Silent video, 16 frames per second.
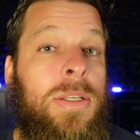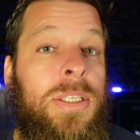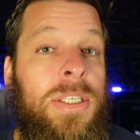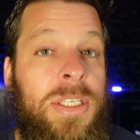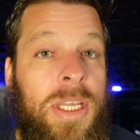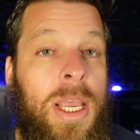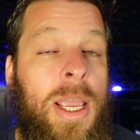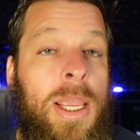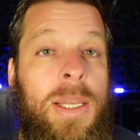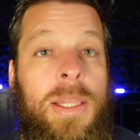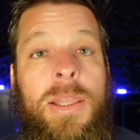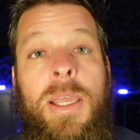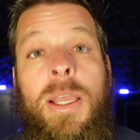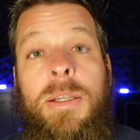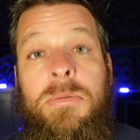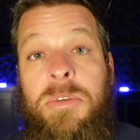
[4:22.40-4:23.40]
on site
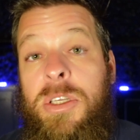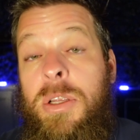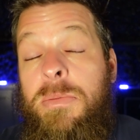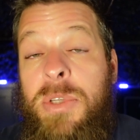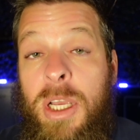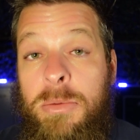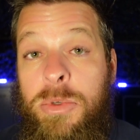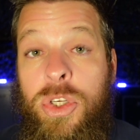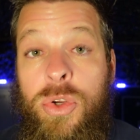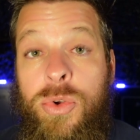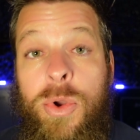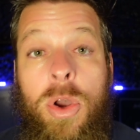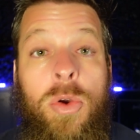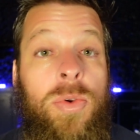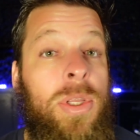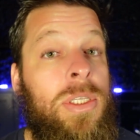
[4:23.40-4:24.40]
that sometimes
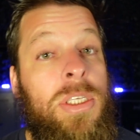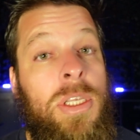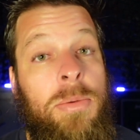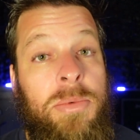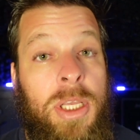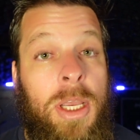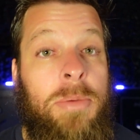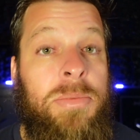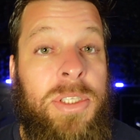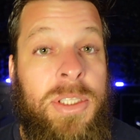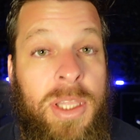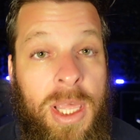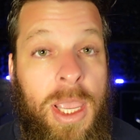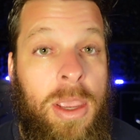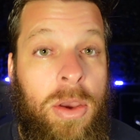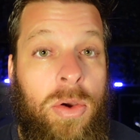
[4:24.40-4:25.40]
you own and sometimes
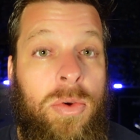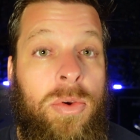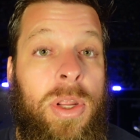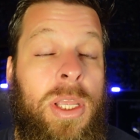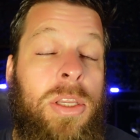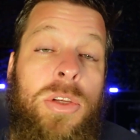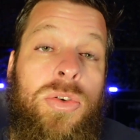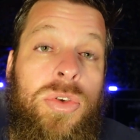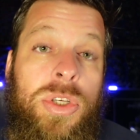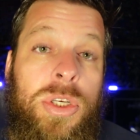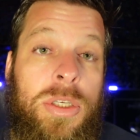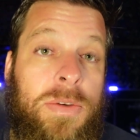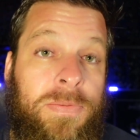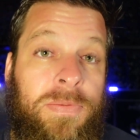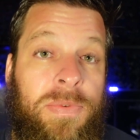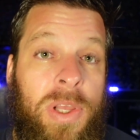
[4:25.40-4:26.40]
they own, and you
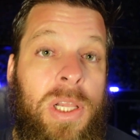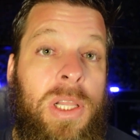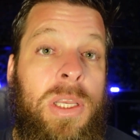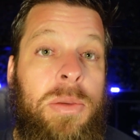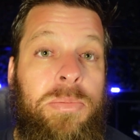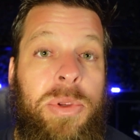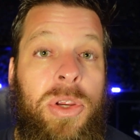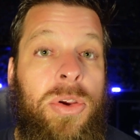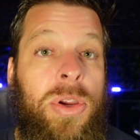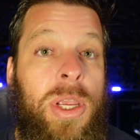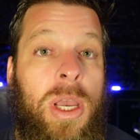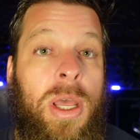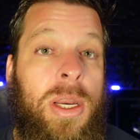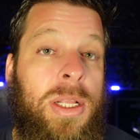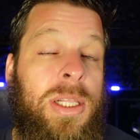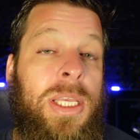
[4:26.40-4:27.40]
just fill it
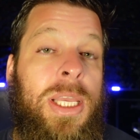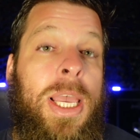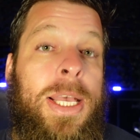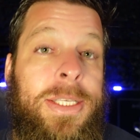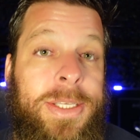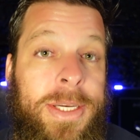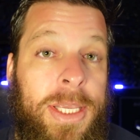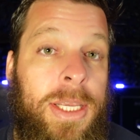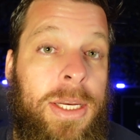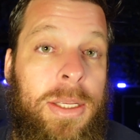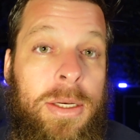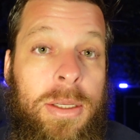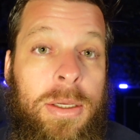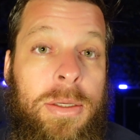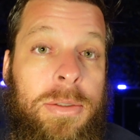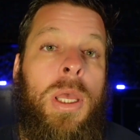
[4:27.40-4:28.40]
periodically as needed.